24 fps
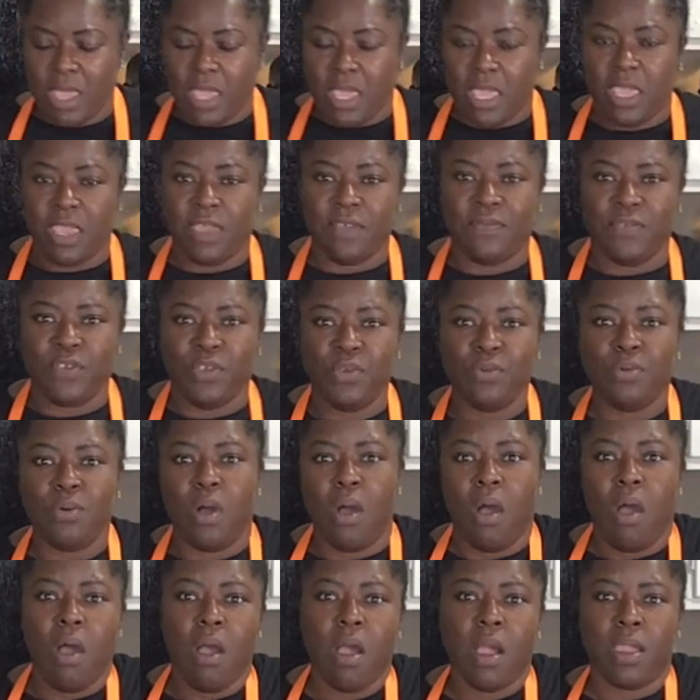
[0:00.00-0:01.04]
If you
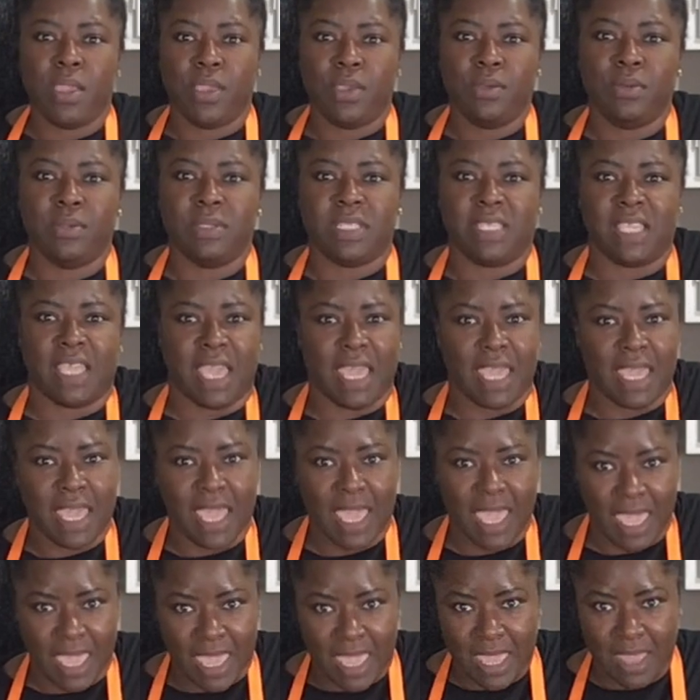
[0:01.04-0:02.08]
are using a
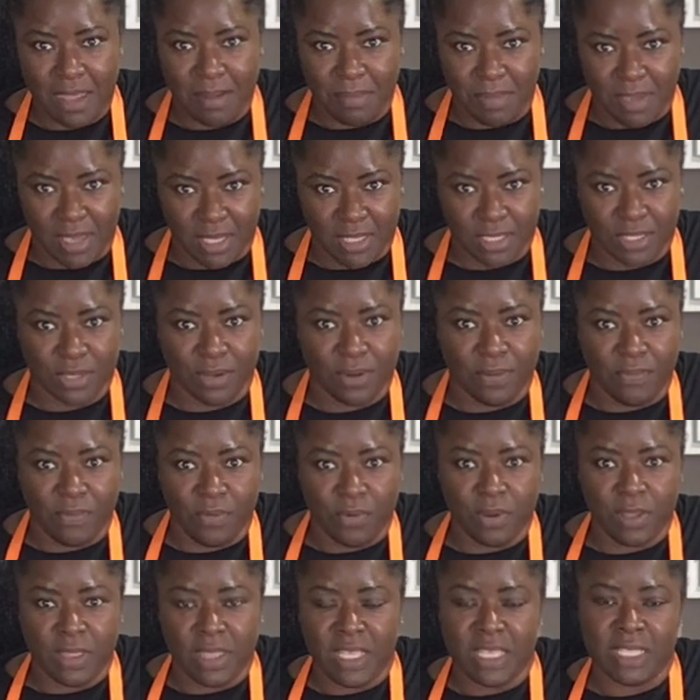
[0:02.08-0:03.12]
hand mixer
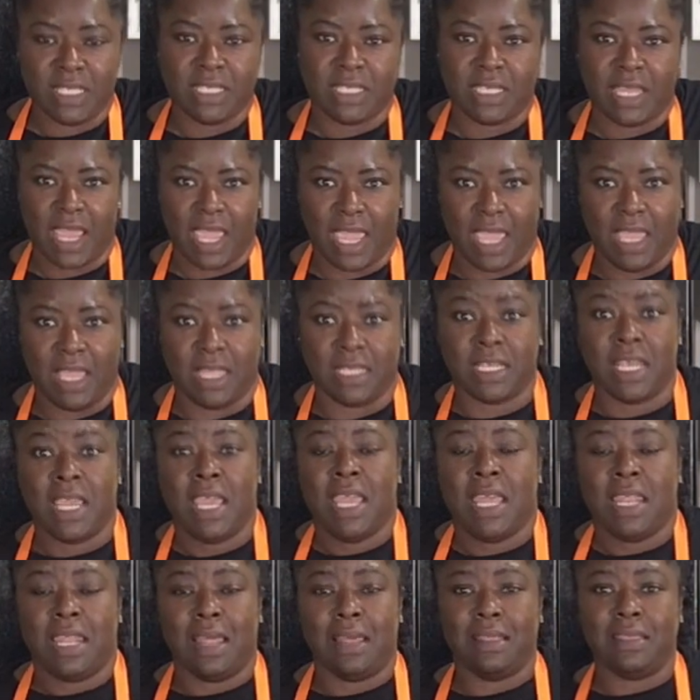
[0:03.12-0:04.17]
for this stage,
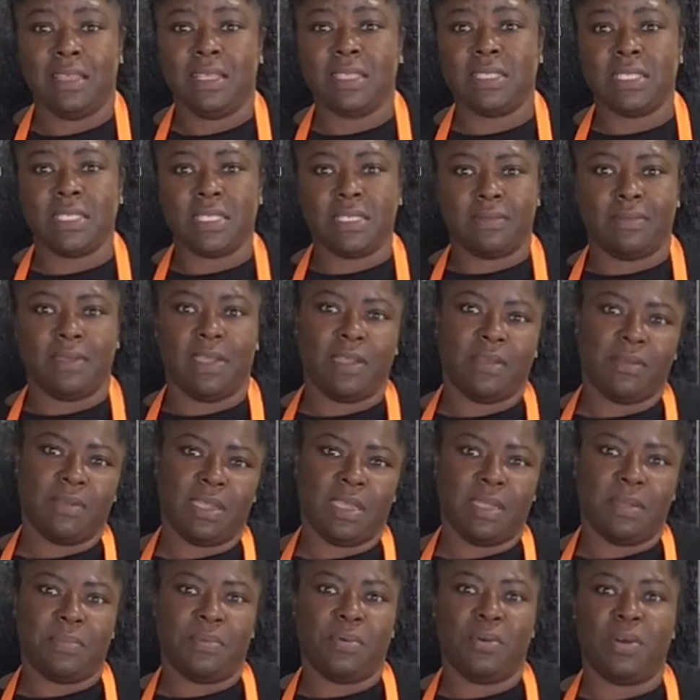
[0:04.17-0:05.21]
now this is
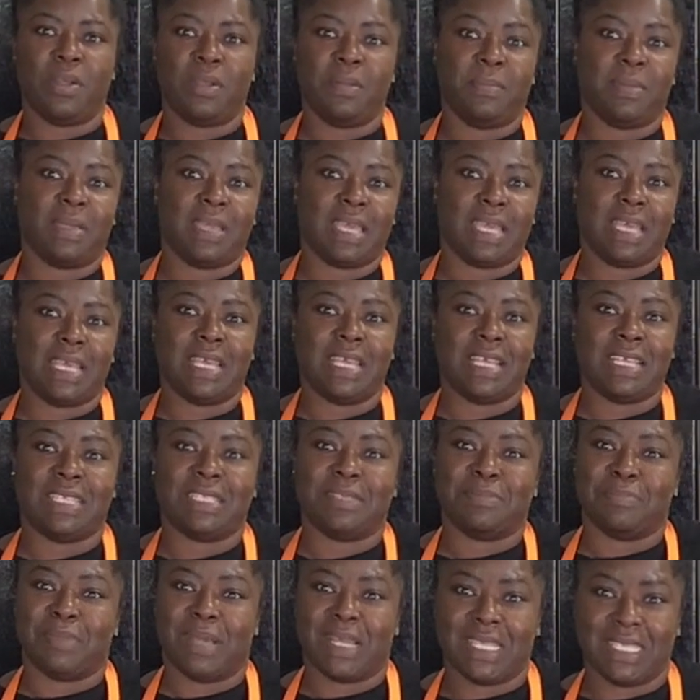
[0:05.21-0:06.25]
very important because
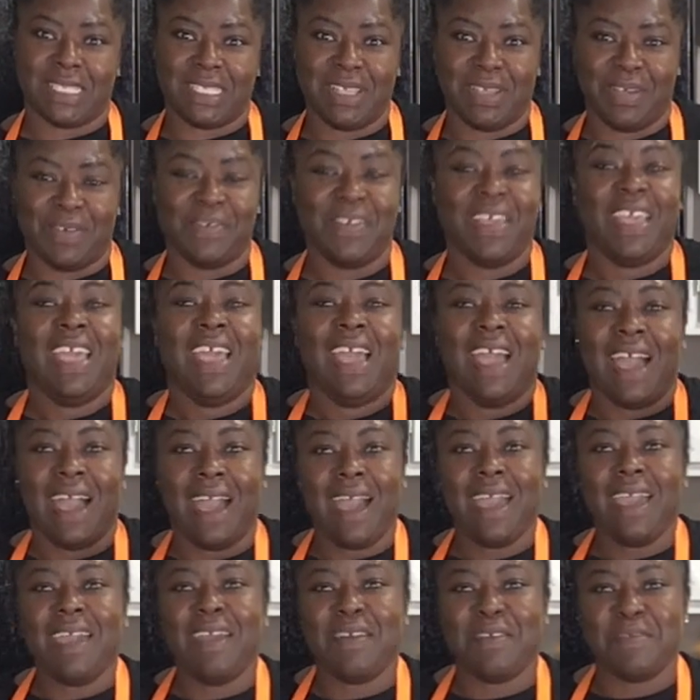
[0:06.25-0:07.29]
myself,
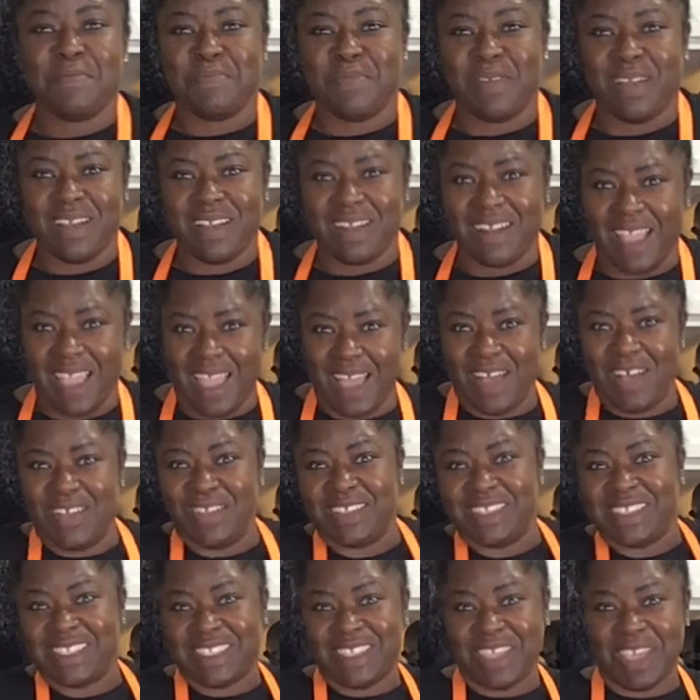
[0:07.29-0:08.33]
I have burnt
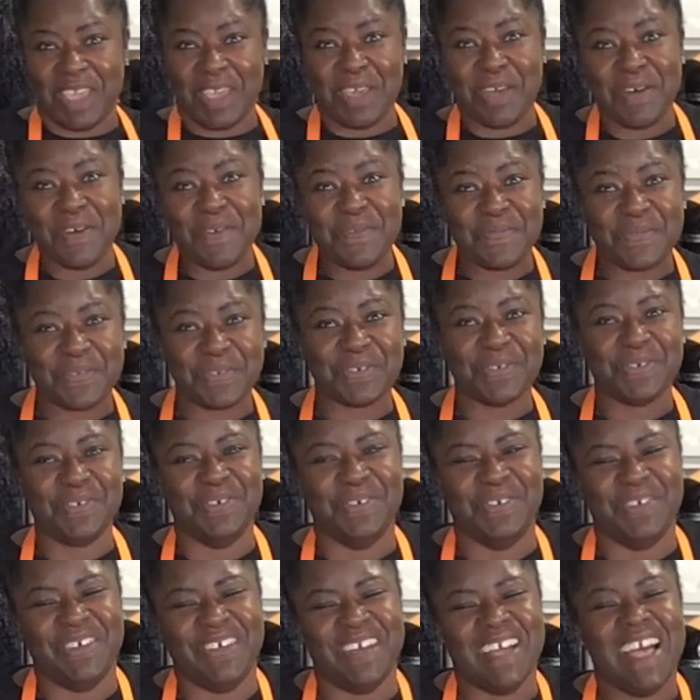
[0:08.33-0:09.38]
out
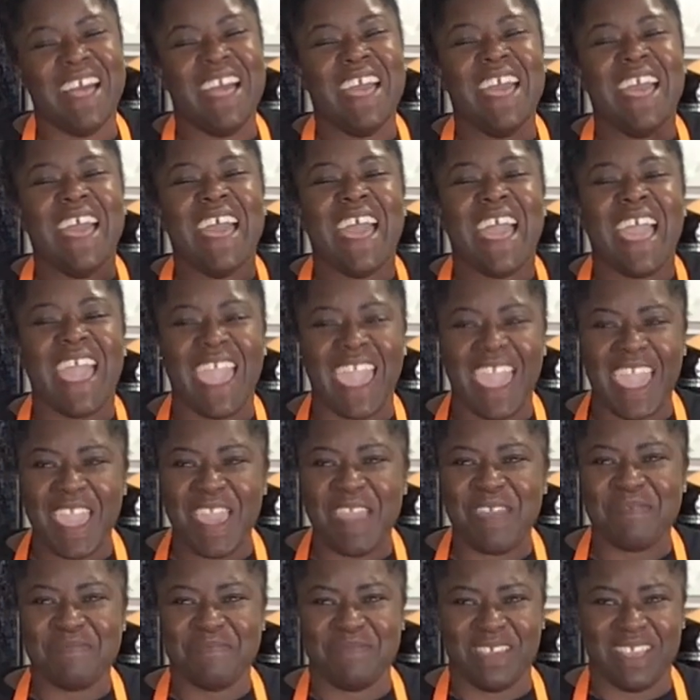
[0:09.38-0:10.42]
several
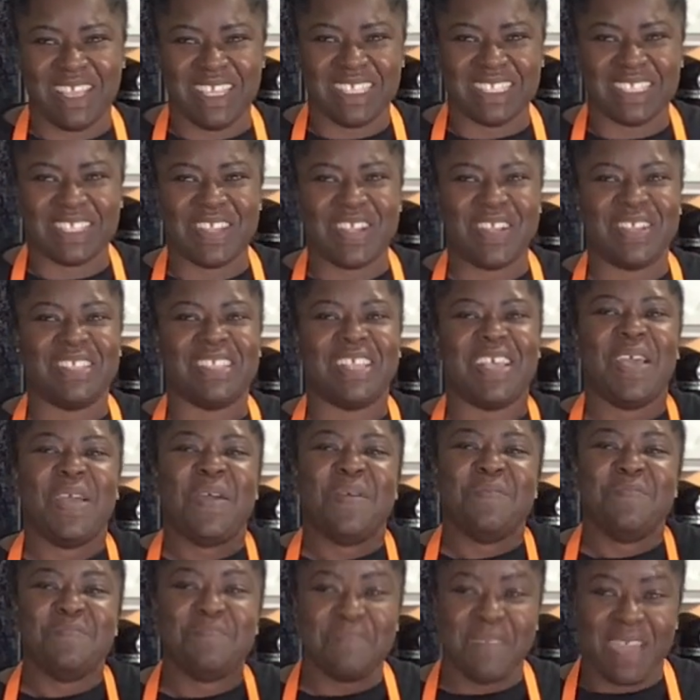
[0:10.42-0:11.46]
hand mixers
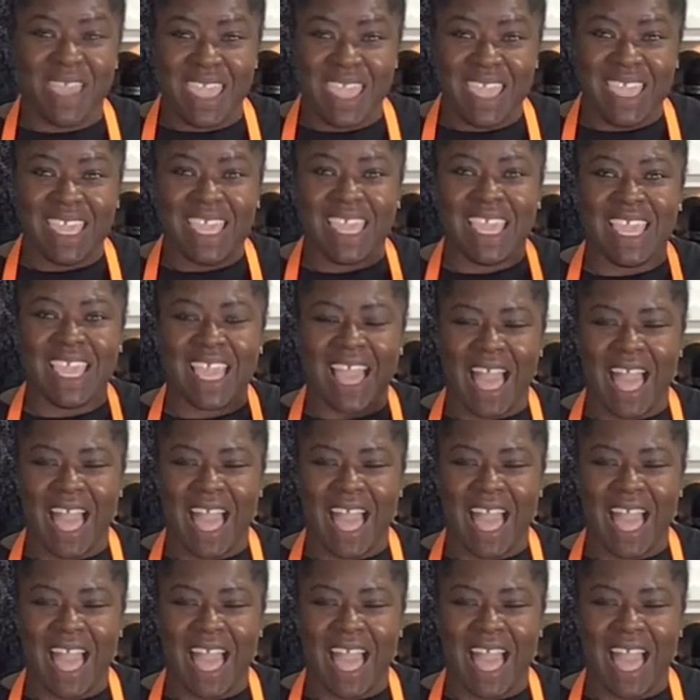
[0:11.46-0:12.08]
making